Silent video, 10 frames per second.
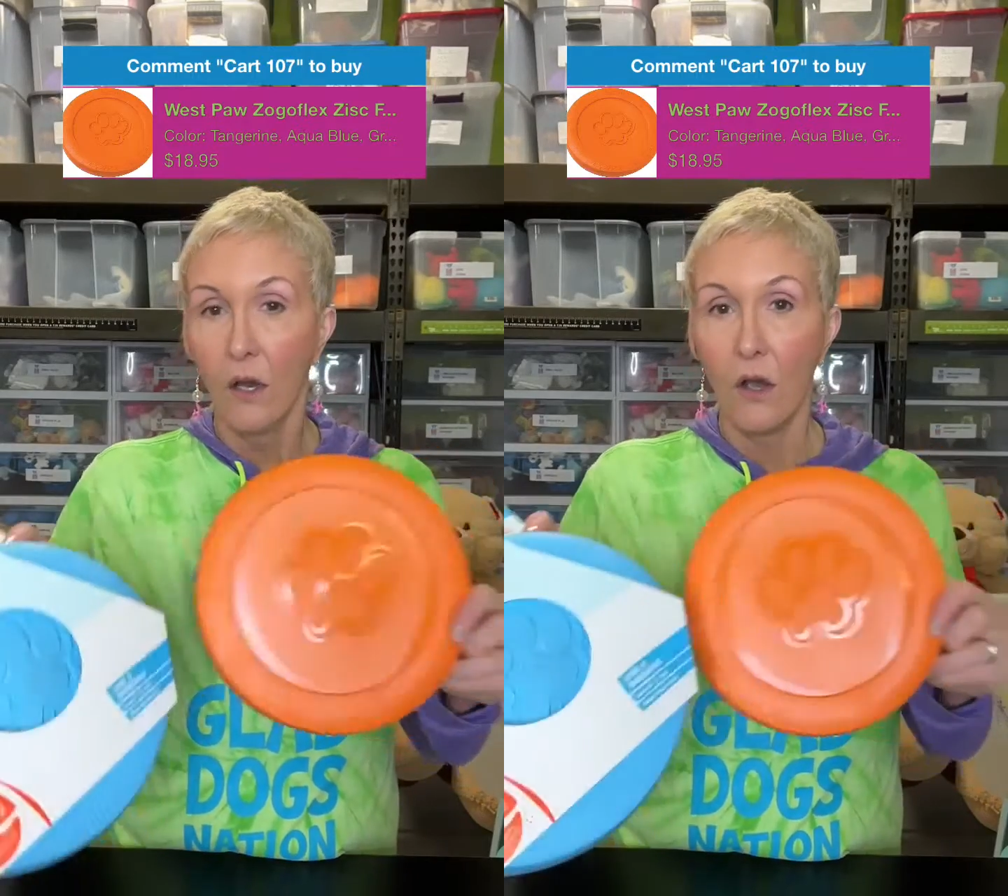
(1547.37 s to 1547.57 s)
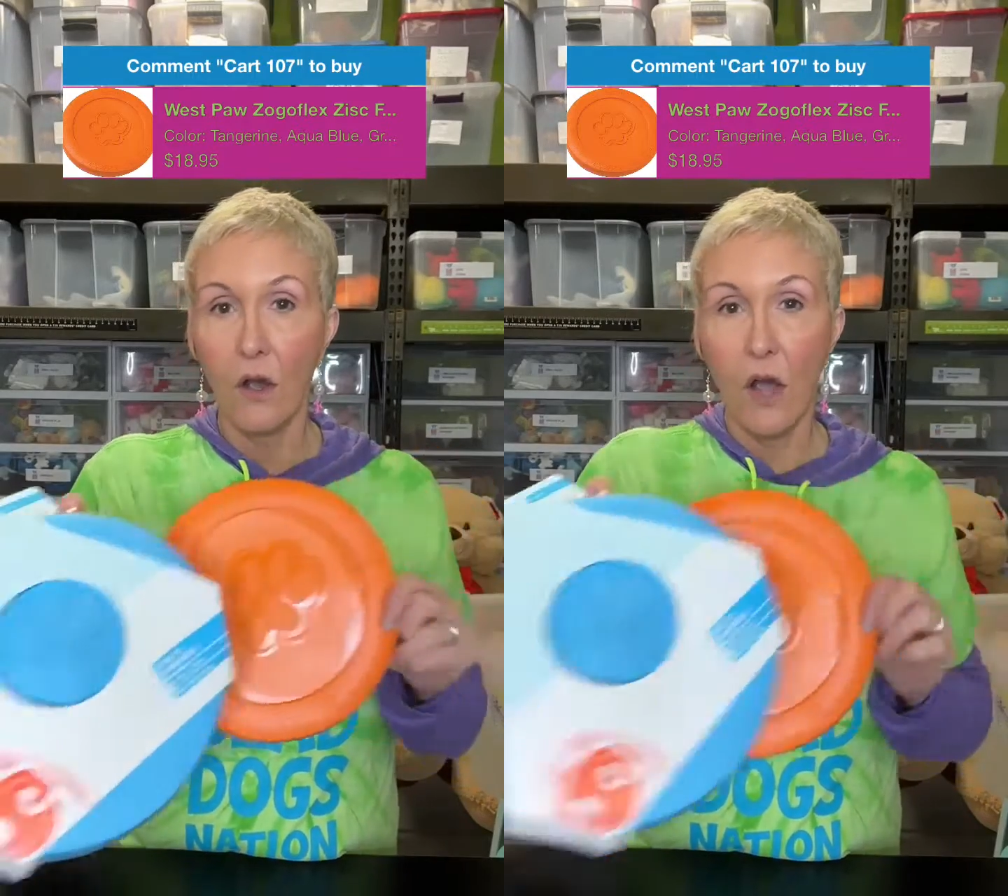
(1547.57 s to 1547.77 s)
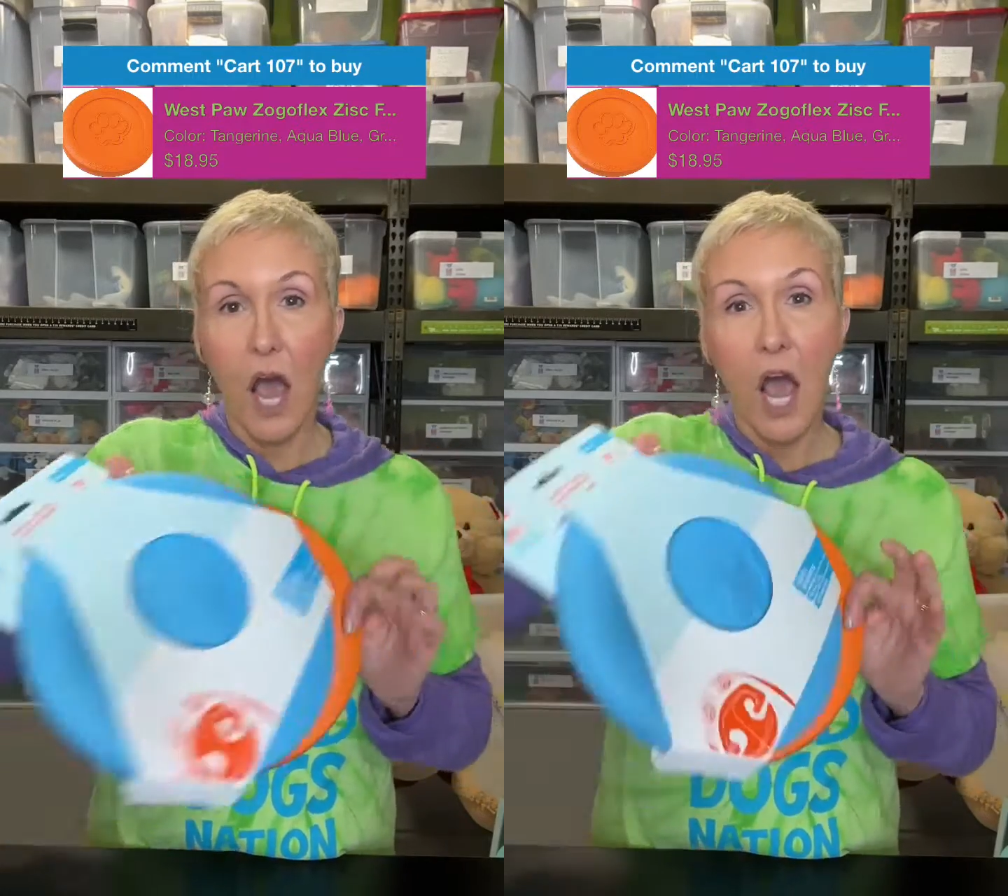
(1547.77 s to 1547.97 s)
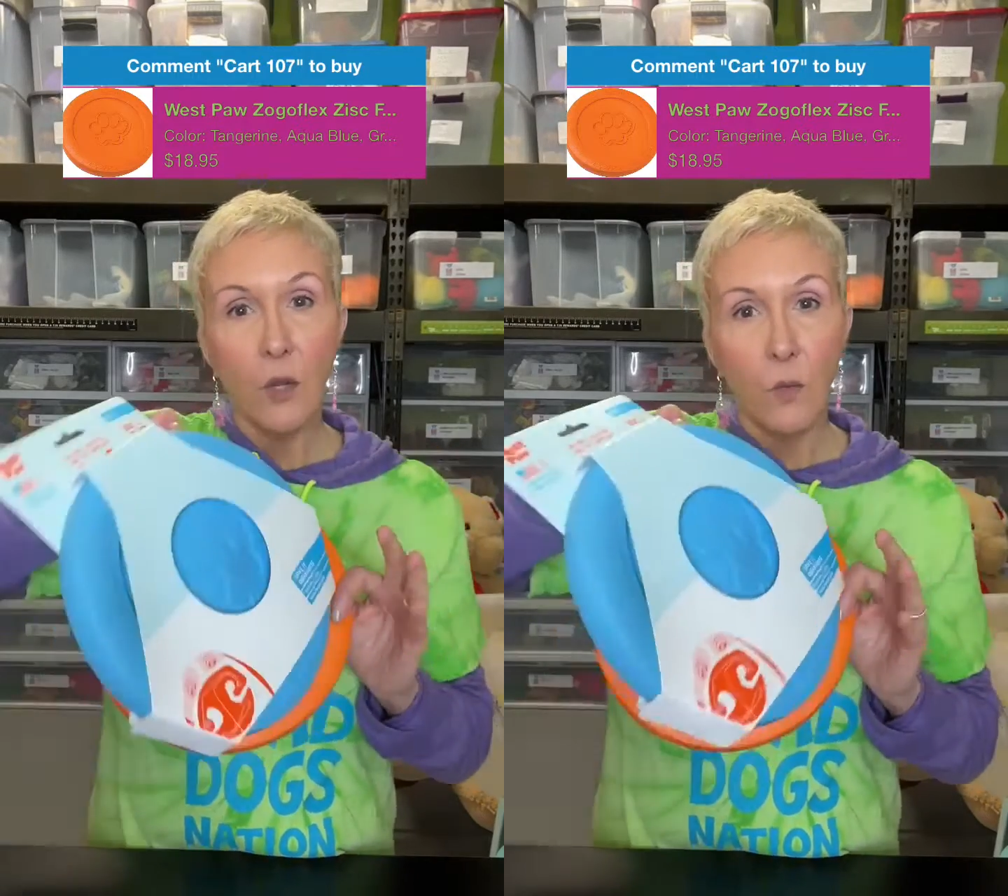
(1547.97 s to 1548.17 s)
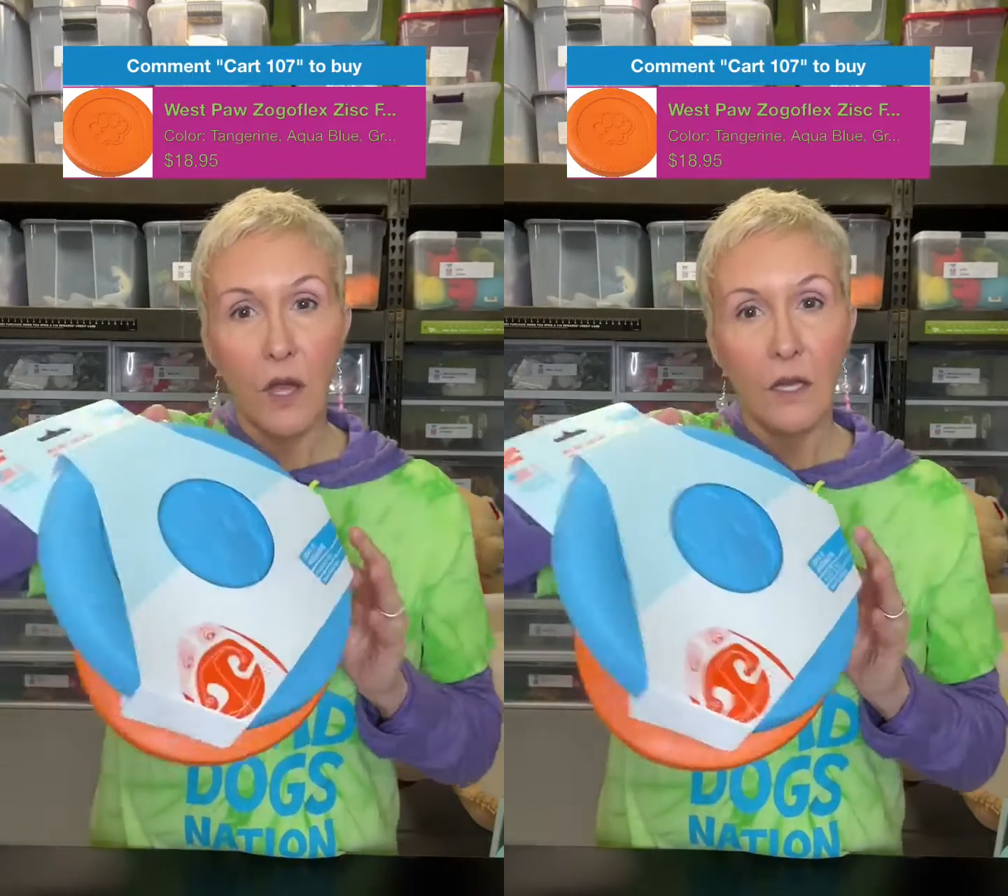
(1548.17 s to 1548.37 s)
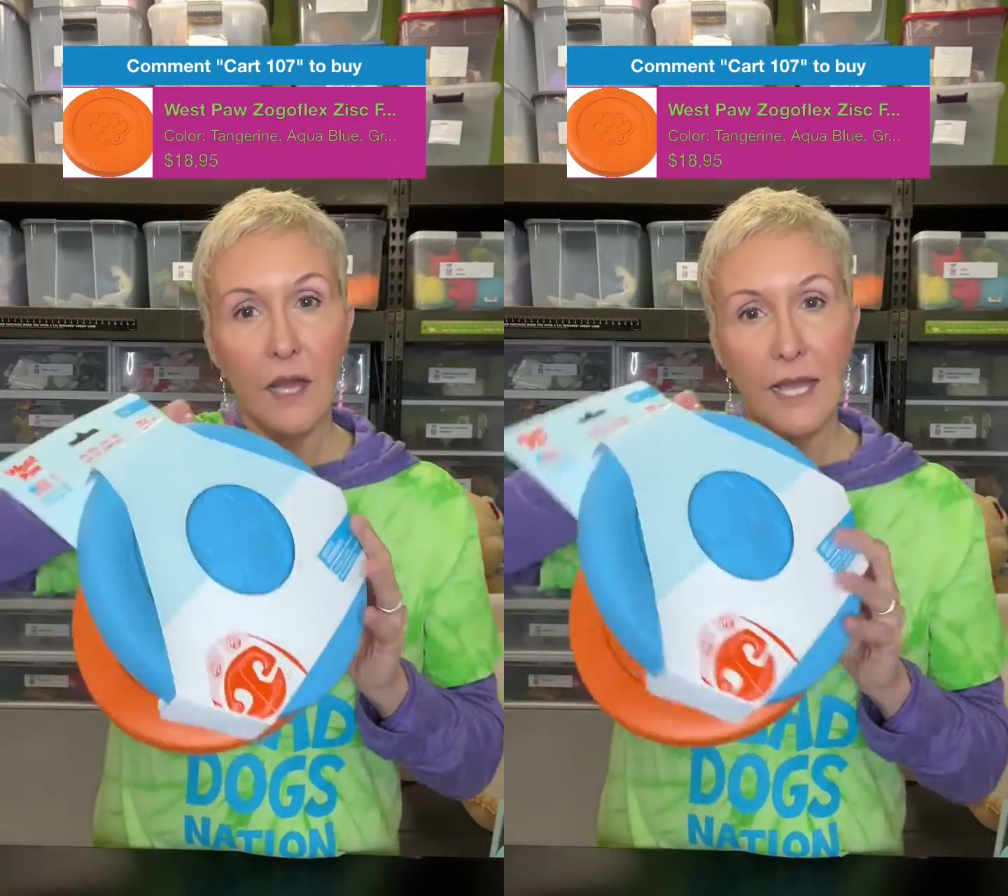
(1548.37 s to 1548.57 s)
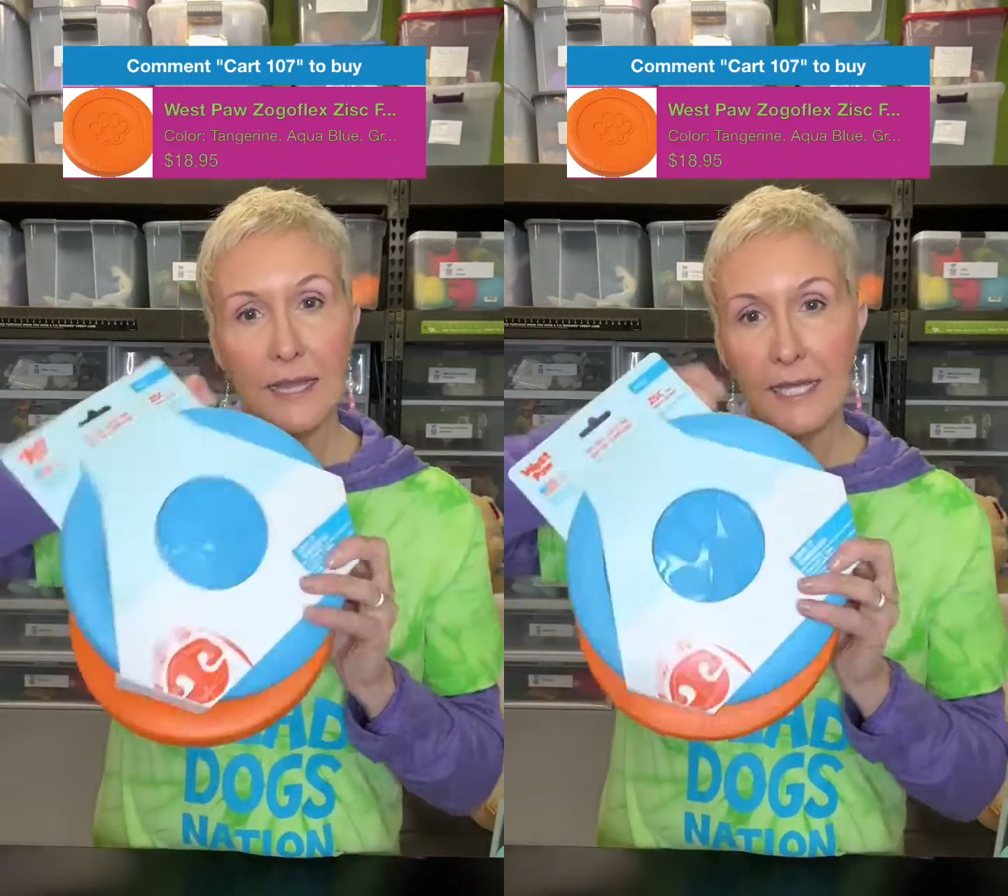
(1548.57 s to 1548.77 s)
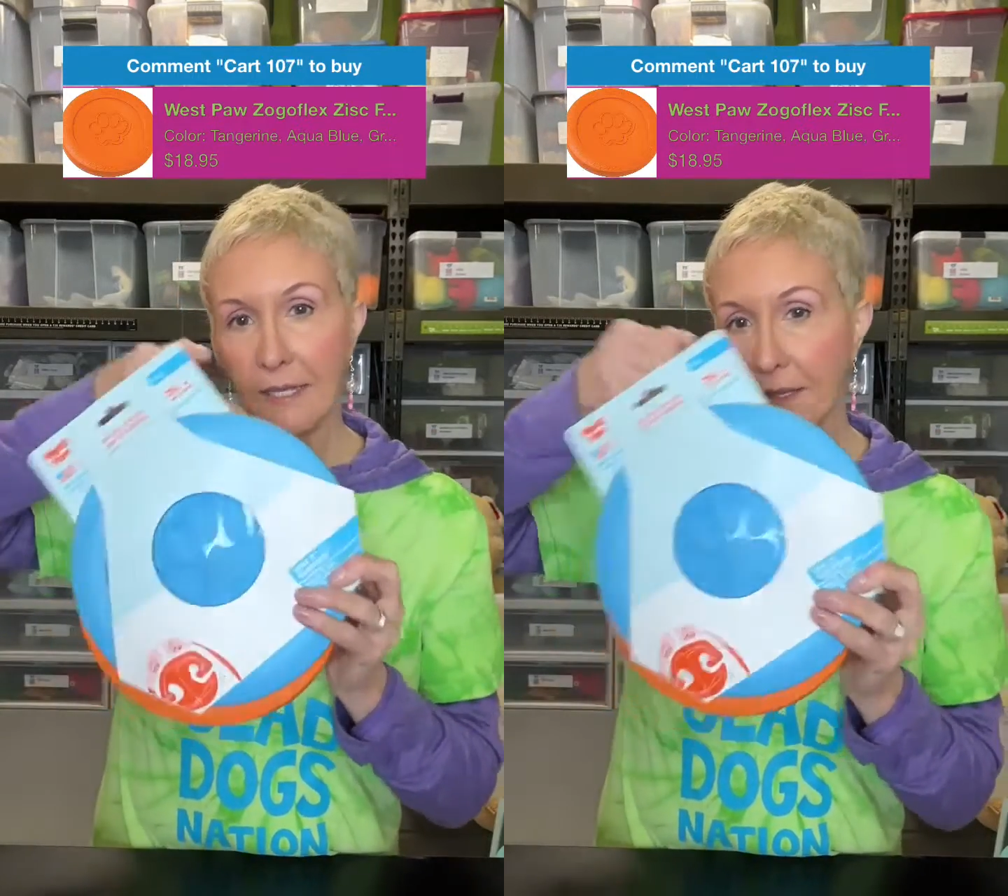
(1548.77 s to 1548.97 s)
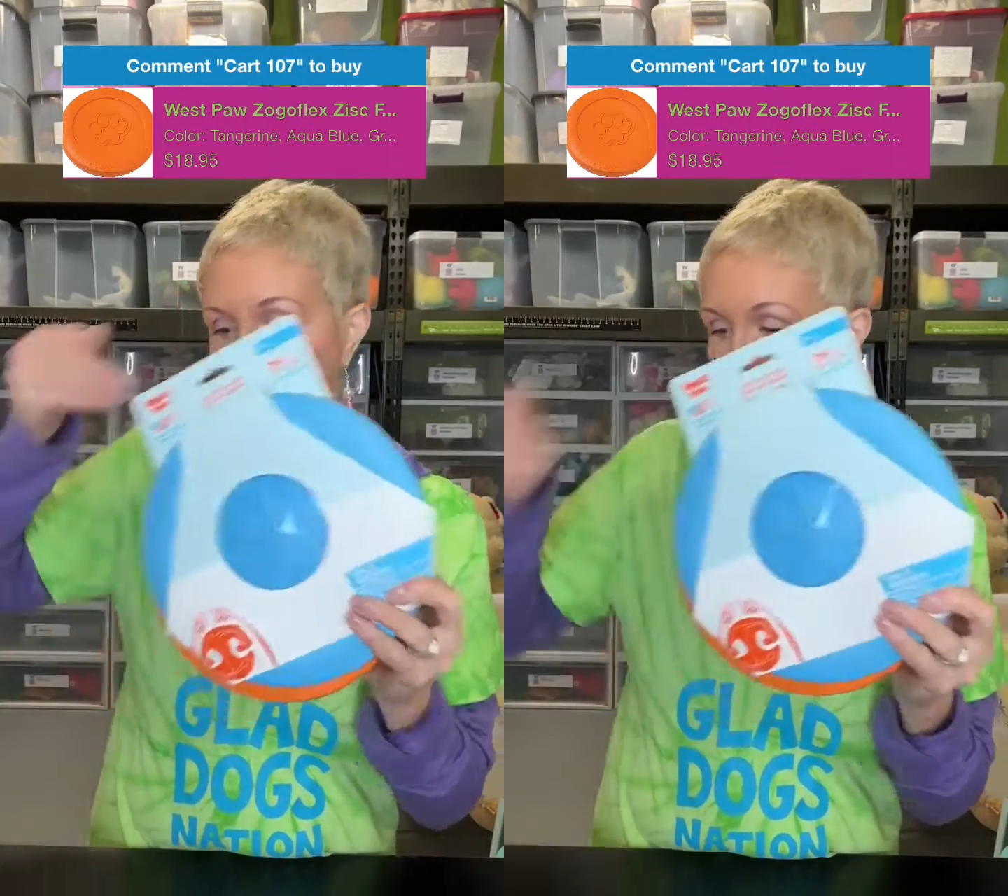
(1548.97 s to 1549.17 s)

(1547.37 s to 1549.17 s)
aqua, I think